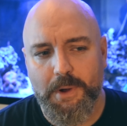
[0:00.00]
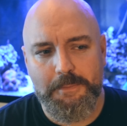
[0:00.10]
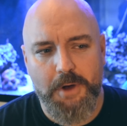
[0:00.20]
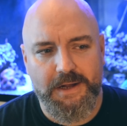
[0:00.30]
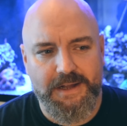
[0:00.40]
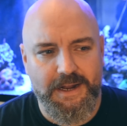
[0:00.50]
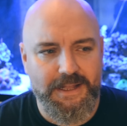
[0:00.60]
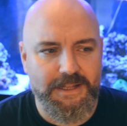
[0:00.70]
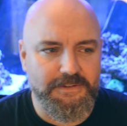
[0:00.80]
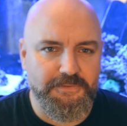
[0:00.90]
I'm not kind
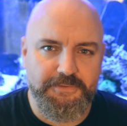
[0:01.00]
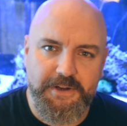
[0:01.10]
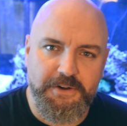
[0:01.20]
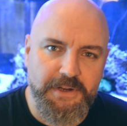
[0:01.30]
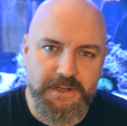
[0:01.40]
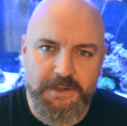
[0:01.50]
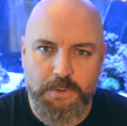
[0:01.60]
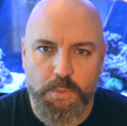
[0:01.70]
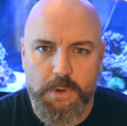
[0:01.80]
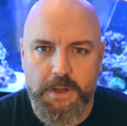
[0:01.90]
of interfering
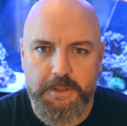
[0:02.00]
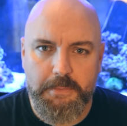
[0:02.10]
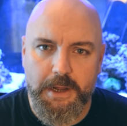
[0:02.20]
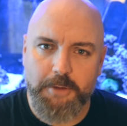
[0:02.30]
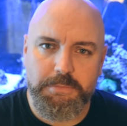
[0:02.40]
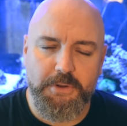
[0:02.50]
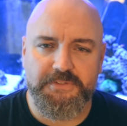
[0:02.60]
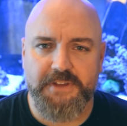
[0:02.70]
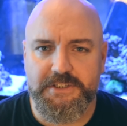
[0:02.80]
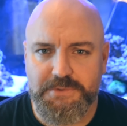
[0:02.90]
with my upload
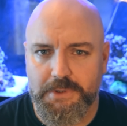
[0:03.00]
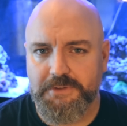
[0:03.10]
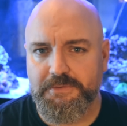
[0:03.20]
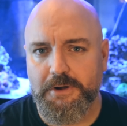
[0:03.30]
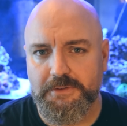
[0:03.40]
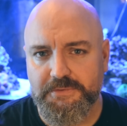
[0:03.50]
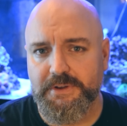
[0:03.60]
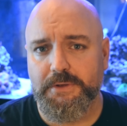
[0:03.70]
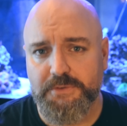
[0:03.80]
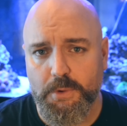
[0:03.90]
schedule as far as
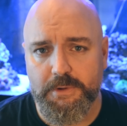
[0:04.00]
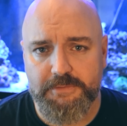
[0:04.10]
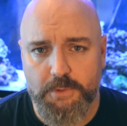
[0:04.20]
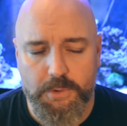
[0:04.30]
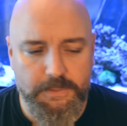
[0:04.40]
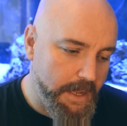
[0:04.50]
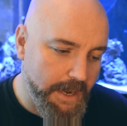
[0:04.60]
videos going forward.